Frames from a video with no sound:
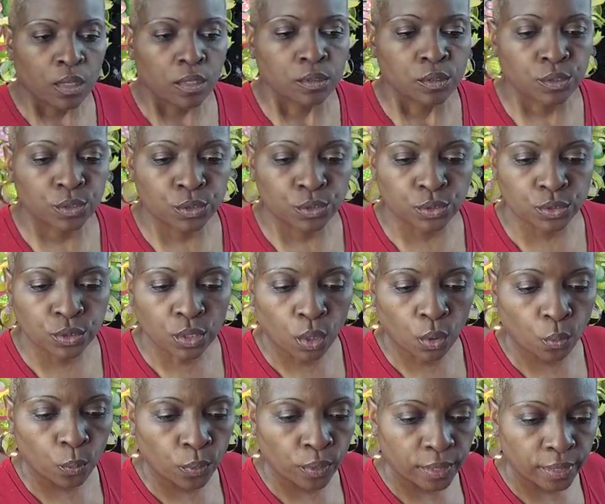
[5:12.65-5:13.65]
So
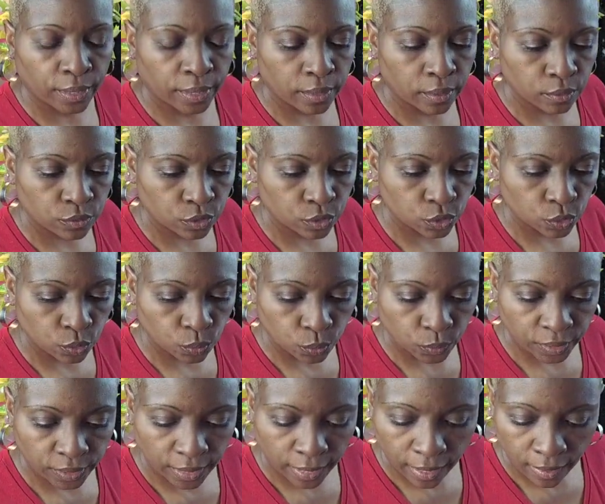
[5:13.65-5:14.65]
what else do
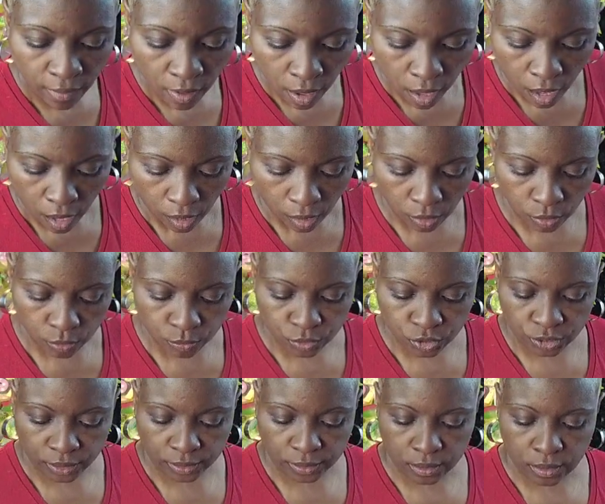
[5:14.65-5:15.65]
we have? Oh,
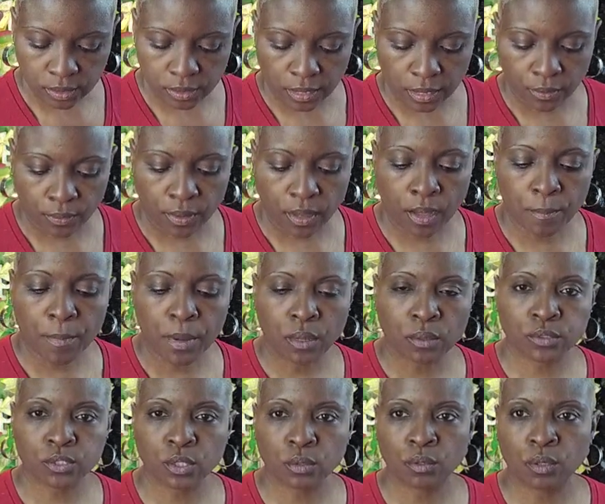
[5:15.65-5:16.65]
check this out. I'm
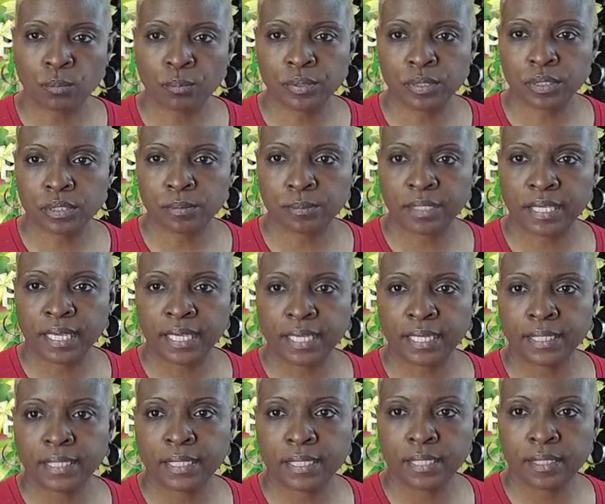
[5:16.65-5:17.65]
also going to put some
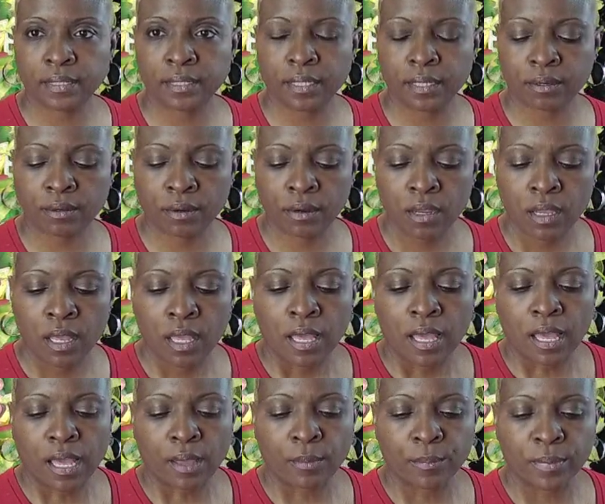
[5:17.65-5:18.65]
candy in there.
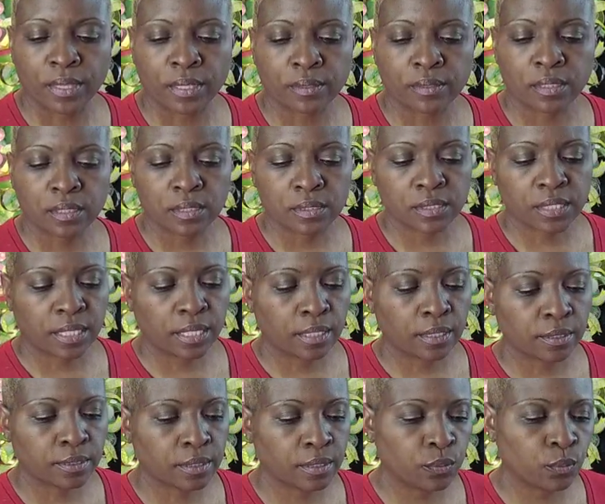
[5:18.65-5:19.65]
I made these
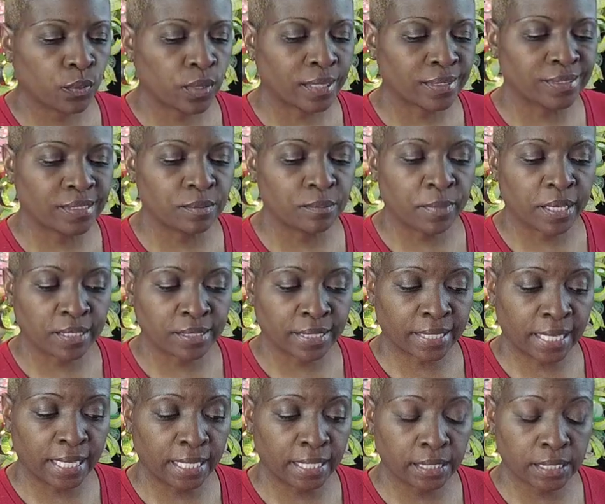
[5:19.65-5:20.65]
candy. Well, I didn't make the
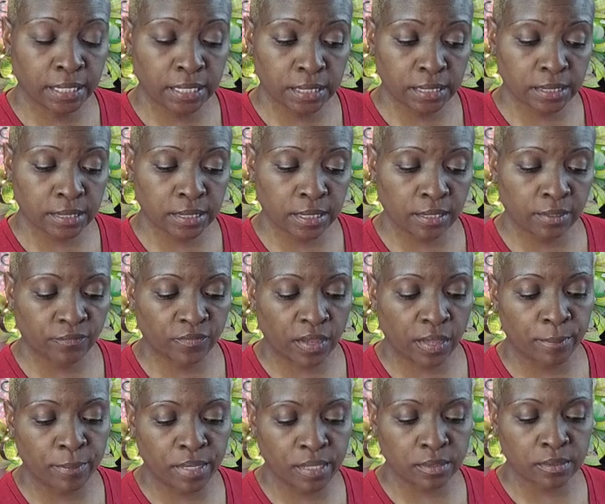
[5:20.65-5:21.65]
candy itself. I
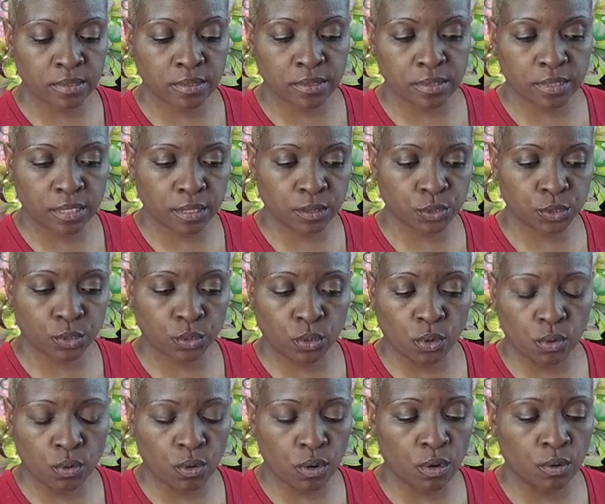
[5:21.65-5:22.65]
made the sticks to
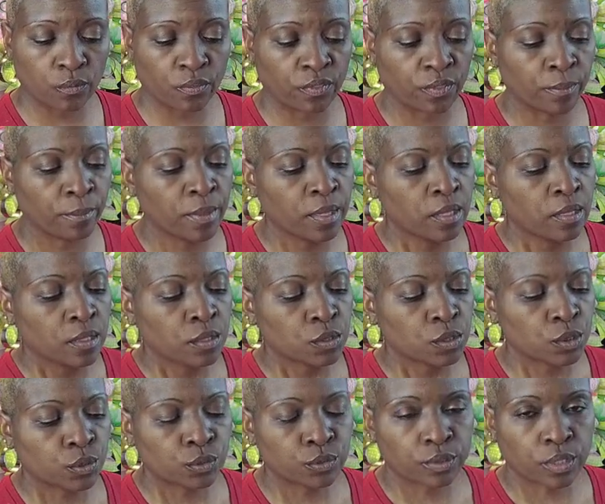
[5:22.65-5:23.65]
go on them,
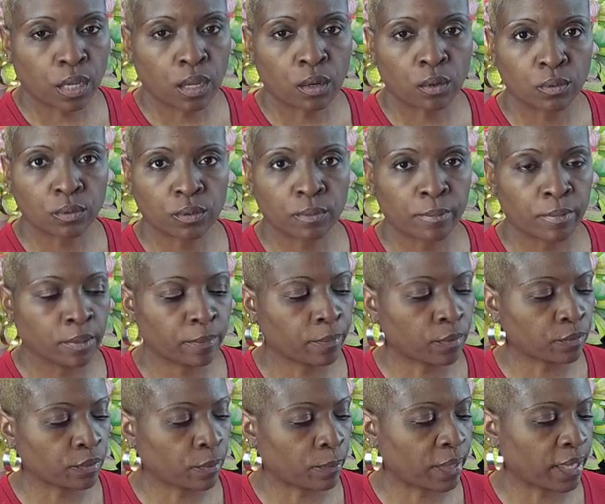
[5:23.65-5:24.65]
so to hold them up
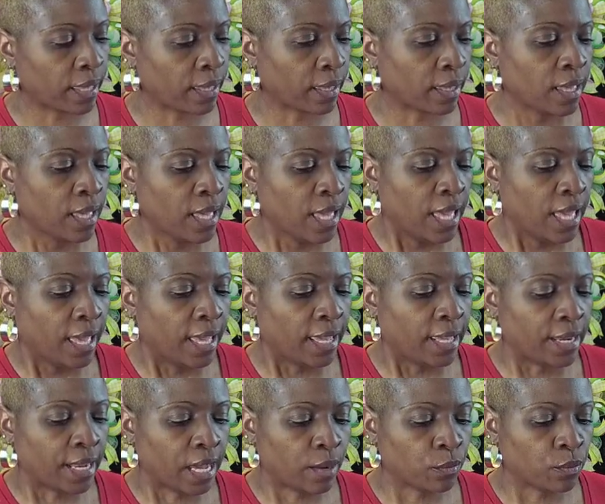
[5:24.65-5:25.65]
on the back.
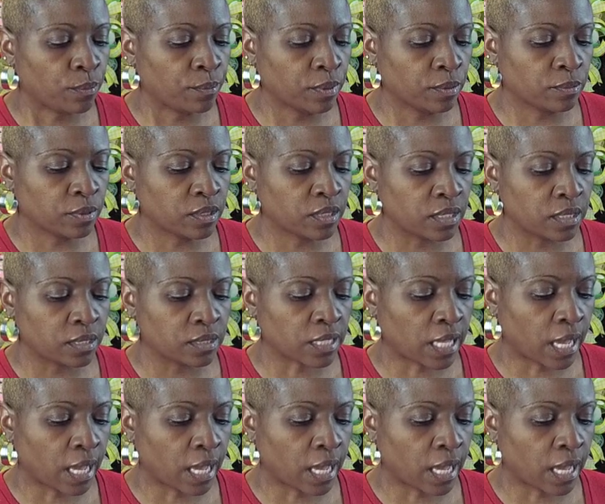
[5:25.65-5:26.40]
And I remember these.